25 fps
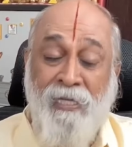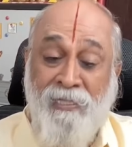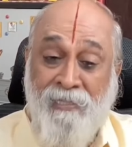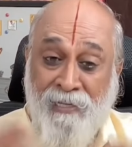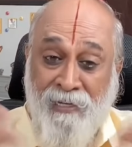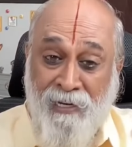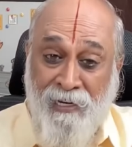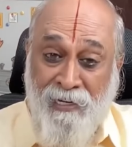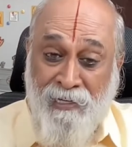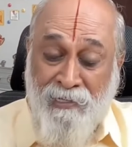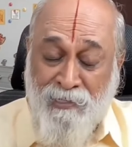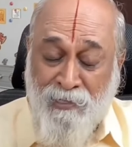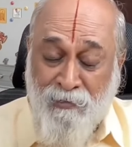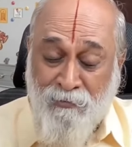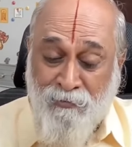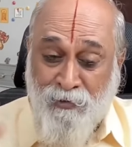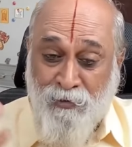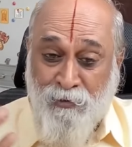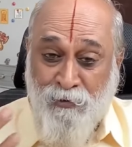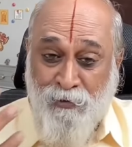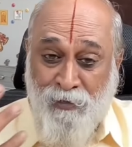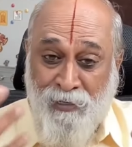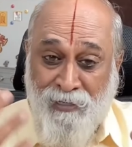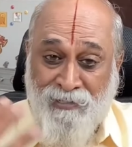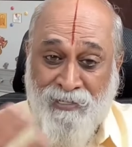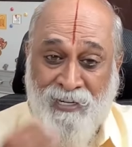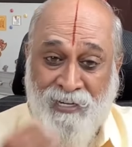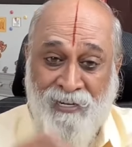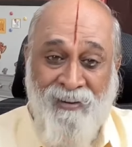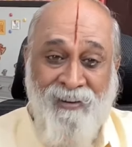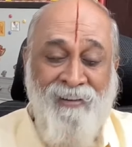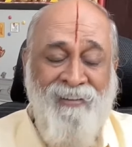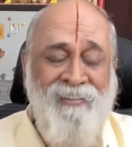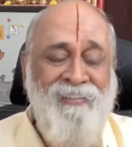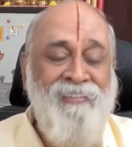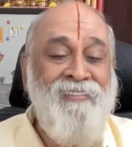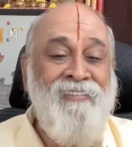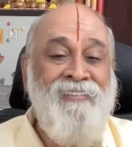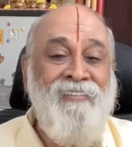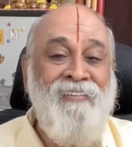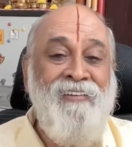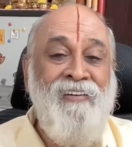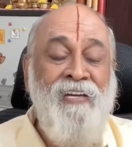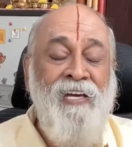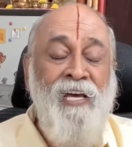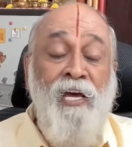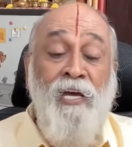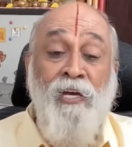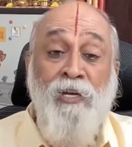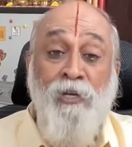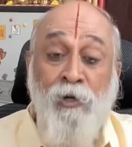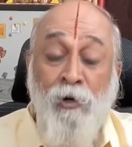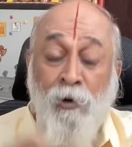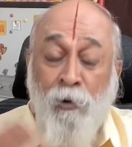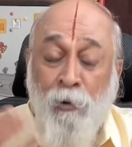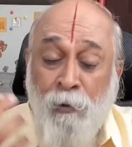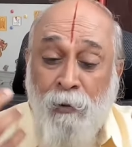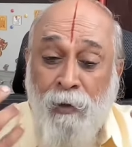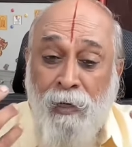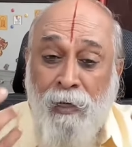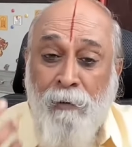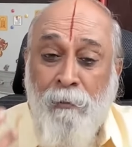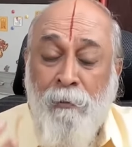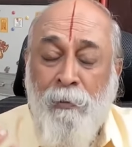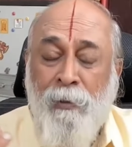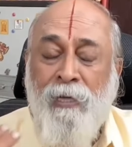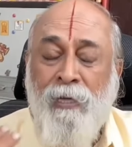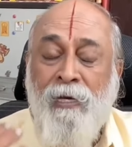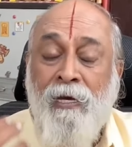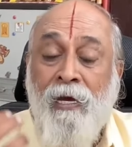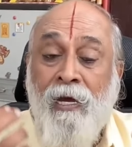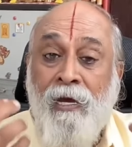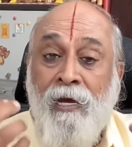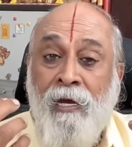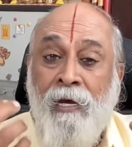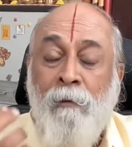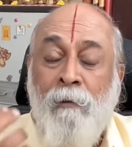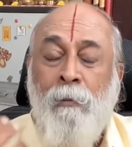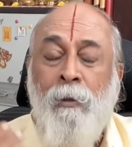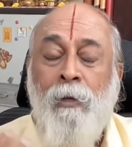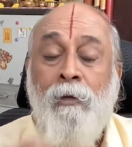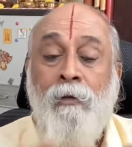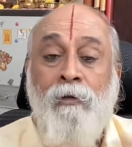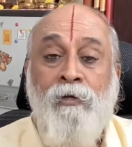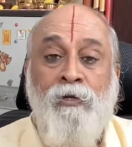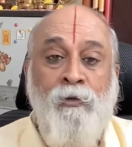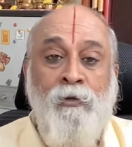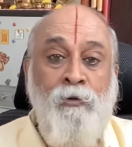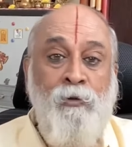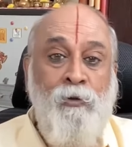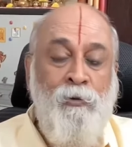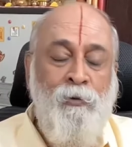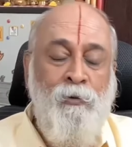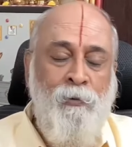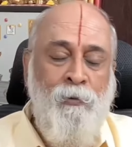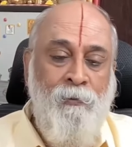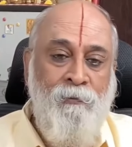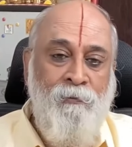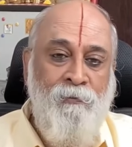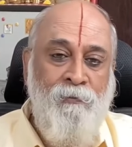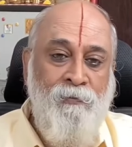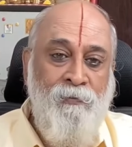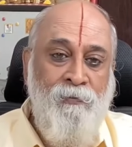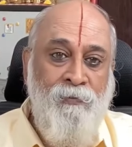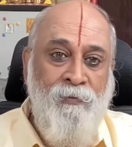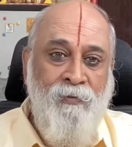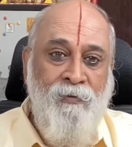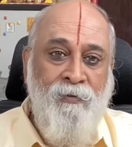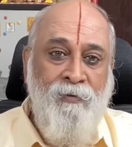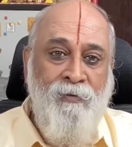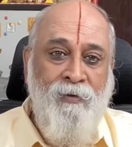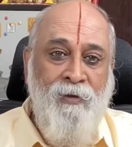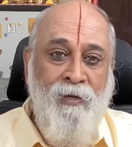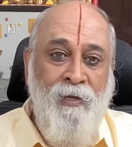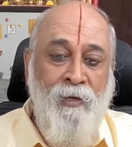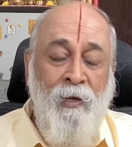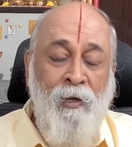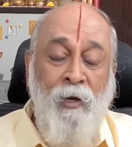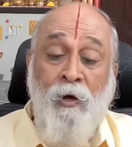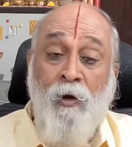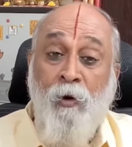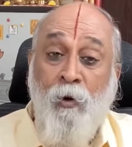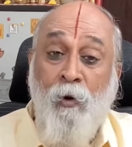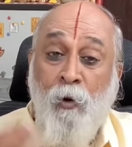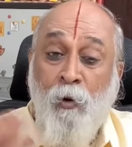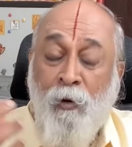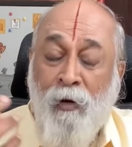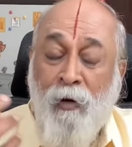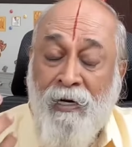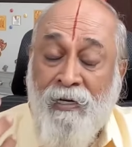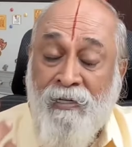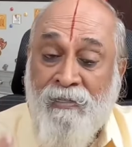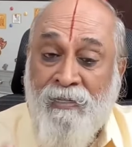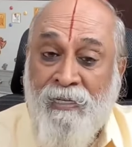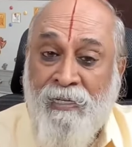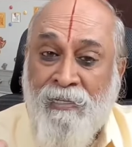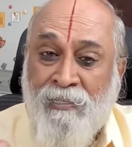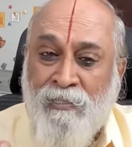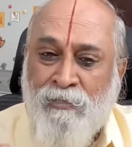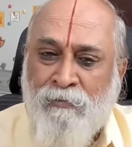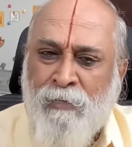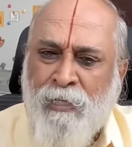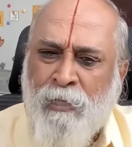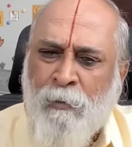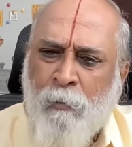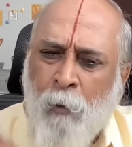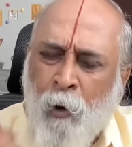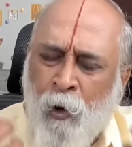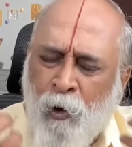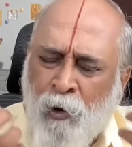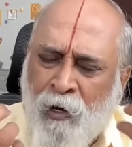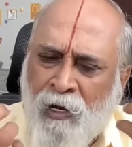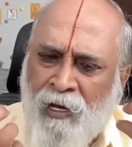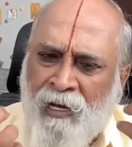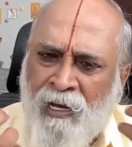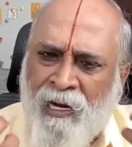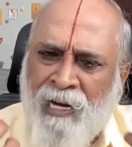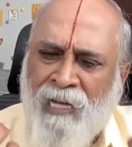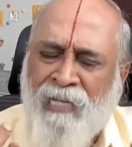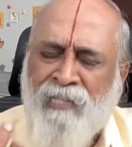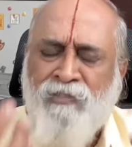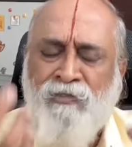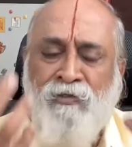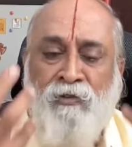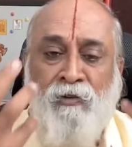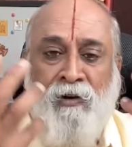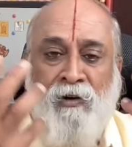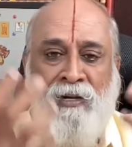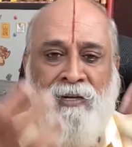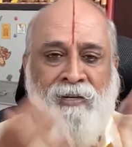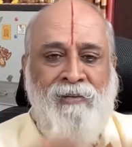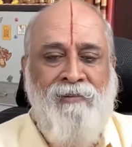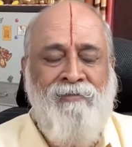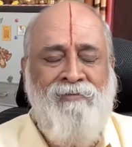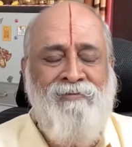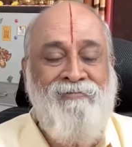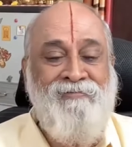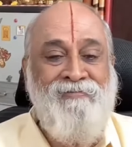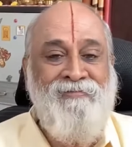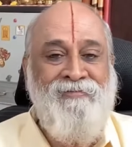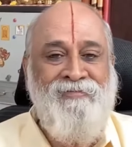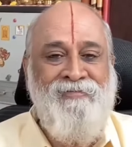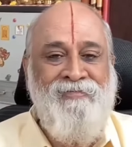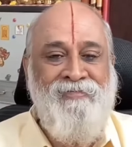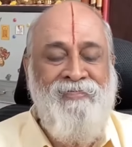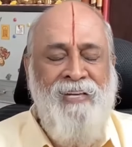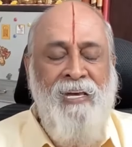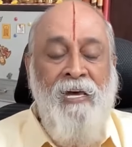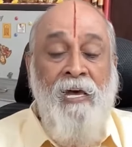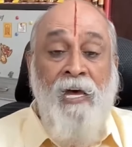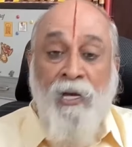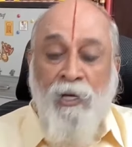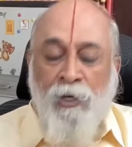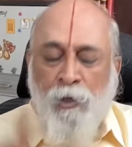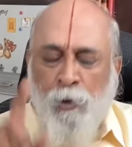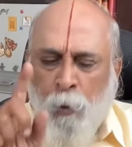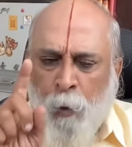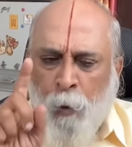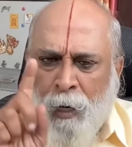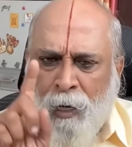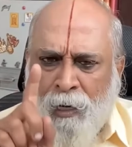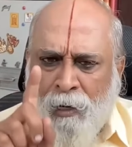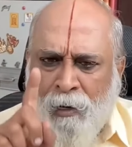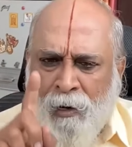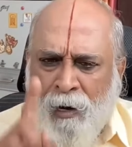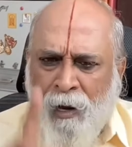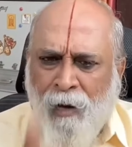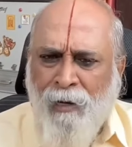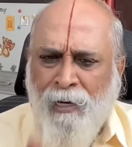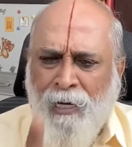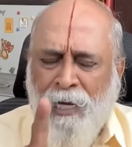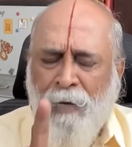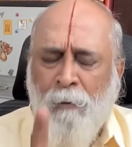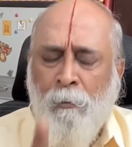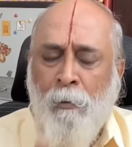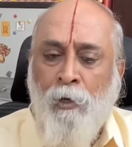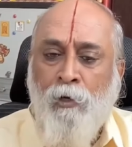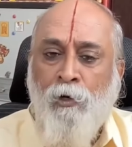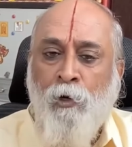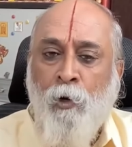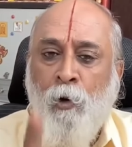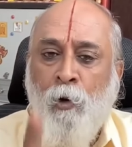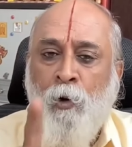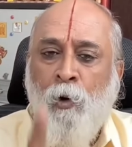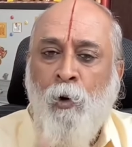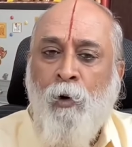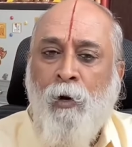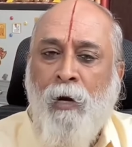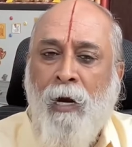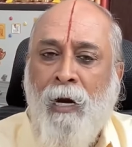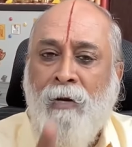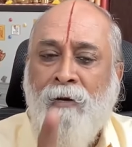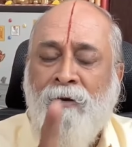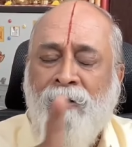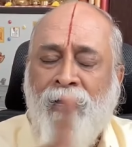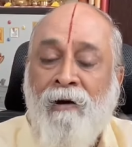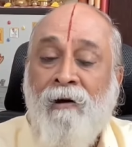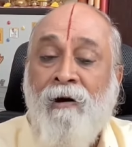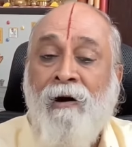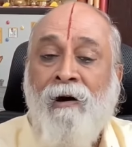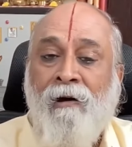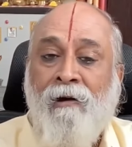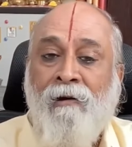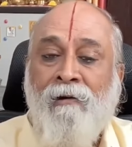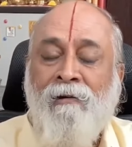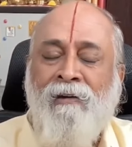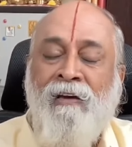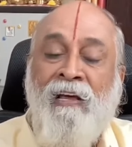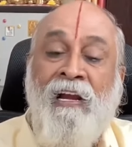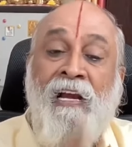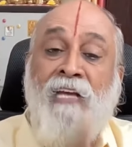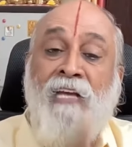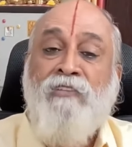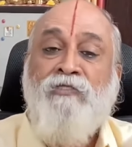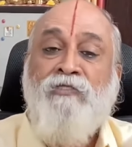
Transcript: by the grace of Sudarshana, you will be able to look at things with more gracefully. You are not able to look at her